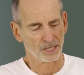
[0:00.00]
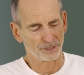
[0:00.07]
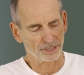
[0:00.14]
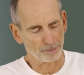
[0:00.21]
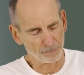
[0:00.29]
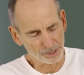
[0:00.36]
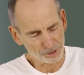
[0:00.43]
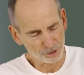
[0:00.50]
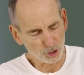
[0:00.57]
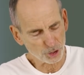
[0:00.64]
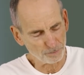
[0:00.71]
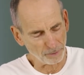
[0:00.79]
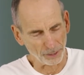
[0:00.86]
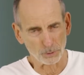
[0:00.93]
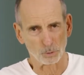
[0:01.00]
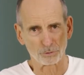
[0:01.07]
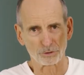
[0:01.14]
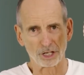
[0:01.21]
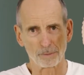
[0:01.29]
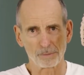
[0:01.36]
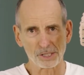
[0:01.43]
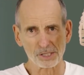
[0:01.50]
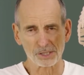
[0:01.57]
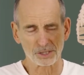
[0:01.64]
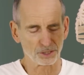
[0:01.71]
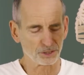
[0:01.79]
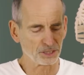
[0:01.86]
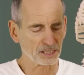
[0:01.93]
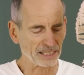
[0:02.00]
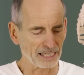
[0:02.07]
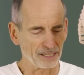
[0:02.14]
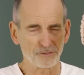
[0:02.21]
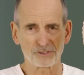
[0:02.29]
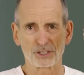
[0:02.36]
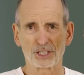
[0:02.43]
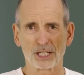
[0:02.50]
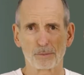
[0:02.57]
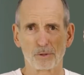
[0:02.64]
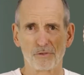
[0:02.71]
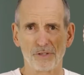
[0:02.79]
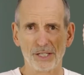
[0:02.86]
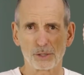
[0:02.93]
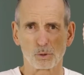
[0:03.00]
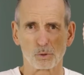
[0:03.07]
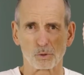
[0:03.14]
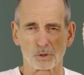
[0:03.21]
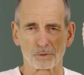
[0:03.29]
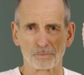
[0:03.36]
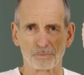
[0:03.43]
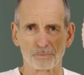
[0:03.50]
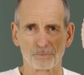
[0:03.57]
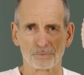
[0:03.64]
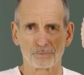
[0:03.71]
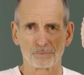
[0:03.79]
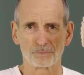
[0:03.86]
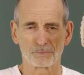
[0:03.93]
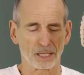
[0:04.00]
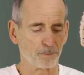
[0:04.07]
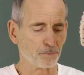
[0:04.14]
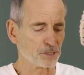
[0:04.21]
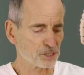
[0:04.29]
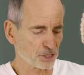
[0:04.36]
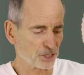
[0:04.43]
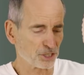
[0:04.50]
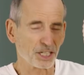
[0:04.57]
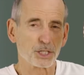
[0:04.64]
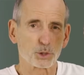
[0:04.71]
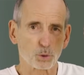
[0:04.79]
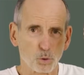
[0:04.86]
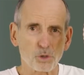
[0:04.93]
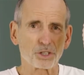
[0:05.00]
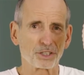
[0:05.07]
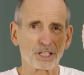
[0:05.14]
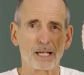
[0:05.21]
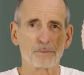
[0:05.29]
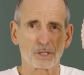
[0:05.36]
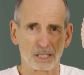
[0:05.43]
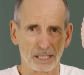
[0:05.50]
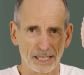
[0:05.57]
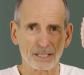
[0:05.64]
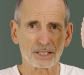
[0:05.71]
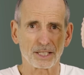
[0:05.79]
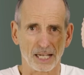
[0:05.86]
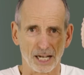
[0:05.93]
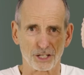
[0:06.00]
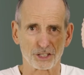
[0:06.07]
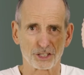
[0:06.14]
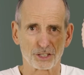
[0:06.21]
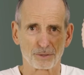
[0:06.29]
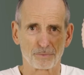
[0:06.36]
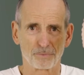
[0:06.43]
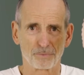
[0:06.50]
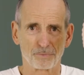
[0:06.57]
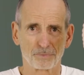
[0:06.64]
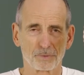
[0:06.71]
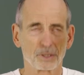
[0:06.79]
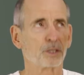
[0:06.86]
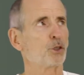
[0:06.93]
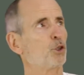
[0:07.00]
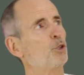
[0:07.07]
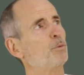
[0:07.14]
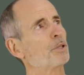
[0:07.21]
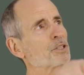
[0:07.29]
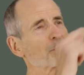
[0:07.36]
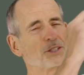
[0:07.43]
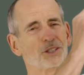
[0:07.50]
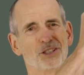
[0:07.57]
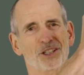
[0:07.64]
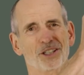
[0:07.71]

It measures the tension, it measures the force of the movement, it measures the pressure all through the pathways of the brain.